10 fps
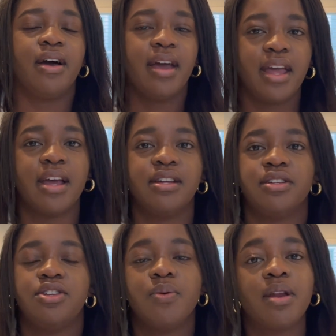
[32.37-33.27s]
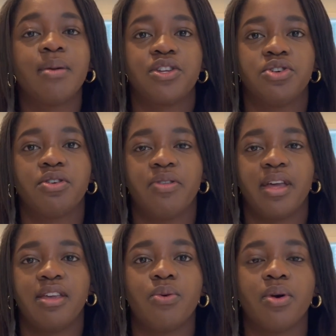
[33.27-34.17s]
And you want to make sure
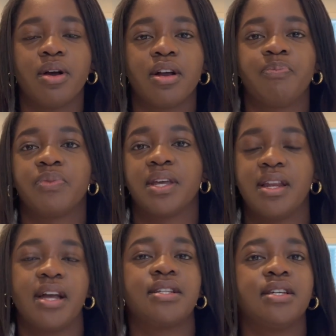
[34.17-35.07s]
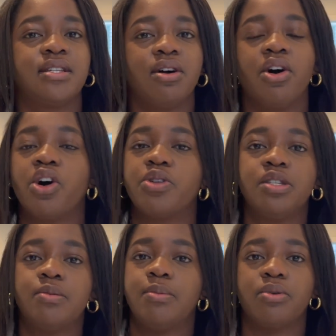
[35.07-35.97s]
that you are connected to all
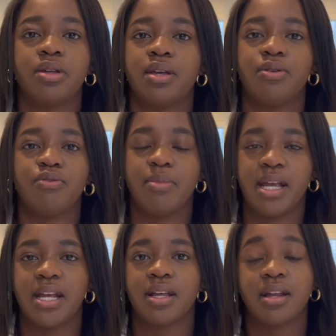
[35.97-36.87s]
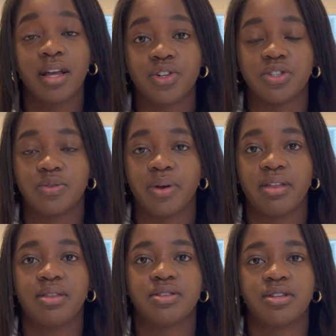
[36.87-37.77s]
these people that you've made connections with.
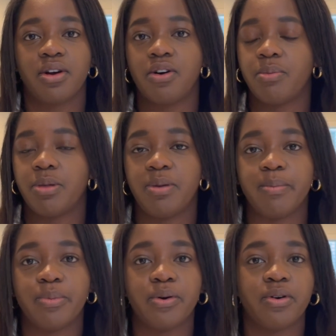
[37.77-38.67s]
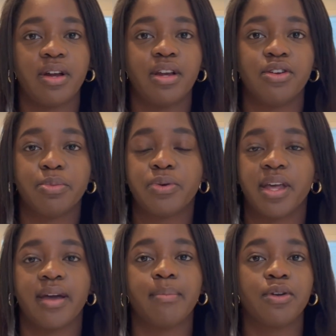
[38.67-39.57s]
So, the people in your boot
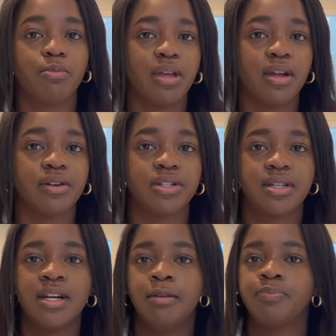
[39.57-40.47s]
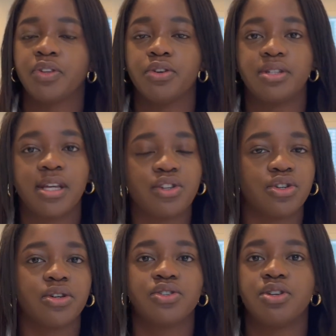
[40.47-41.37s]
camp, your peers, your
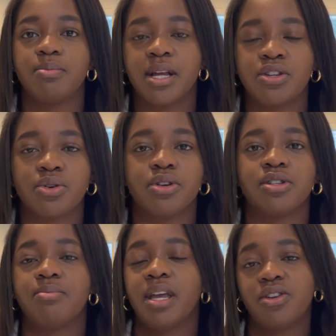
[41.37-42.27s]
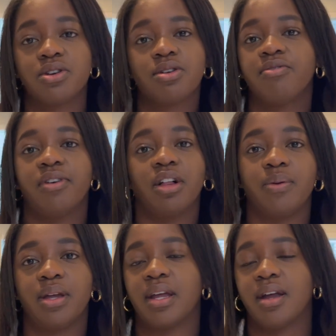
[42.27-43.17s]
teachers, your mentors, make sure you're
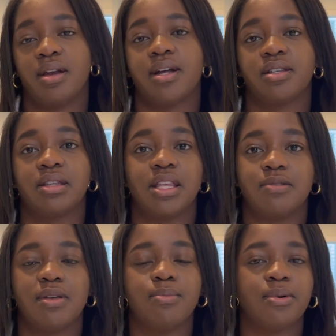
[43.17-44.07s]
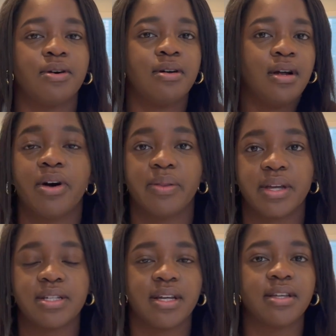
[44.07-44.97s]
following and connected to these people on
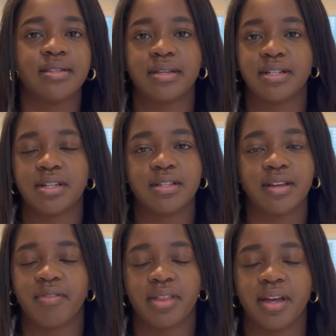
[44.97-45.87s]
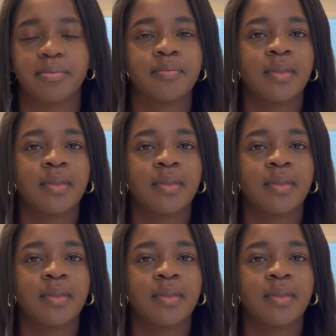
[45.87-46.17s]
LinkedIn because LinkedIn is everything.